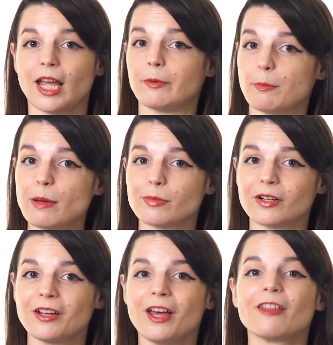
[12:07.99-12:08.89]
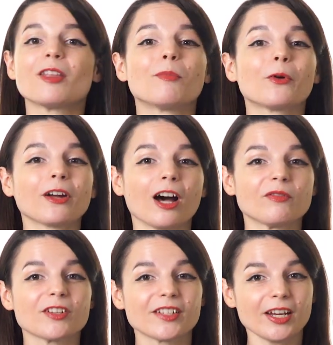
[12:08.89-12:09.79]
And remember, the more
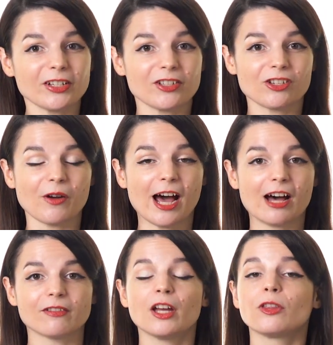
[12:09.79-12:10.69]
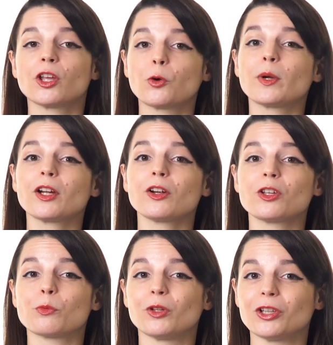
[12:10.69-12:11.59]
conversations you have, the quicker
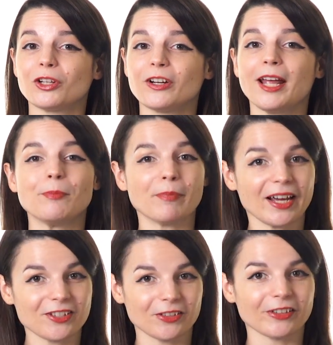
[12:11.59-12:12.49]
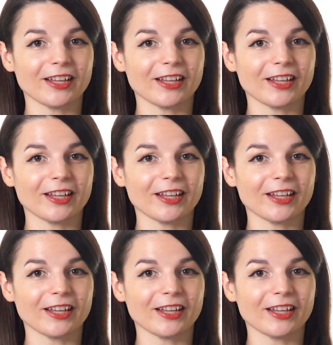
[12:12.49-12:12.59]
you will learn and master the